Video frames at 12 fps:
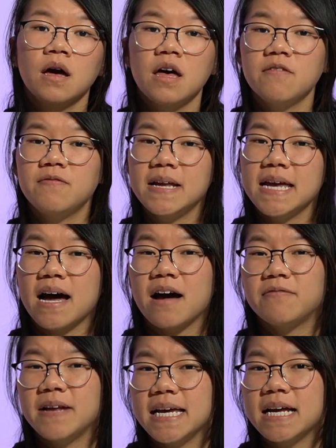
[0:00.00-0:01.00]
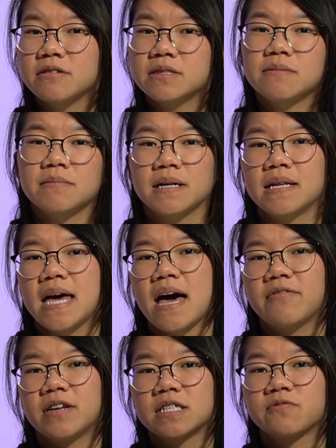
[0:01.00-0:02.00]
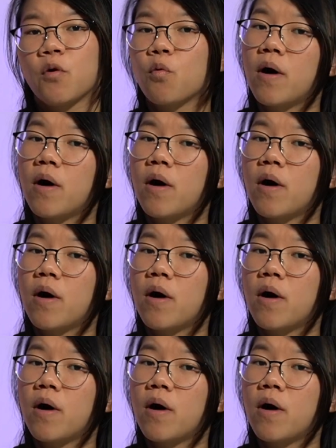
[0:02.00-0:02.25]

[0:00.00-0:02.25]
Hopefully, I've laid out some clear evidence for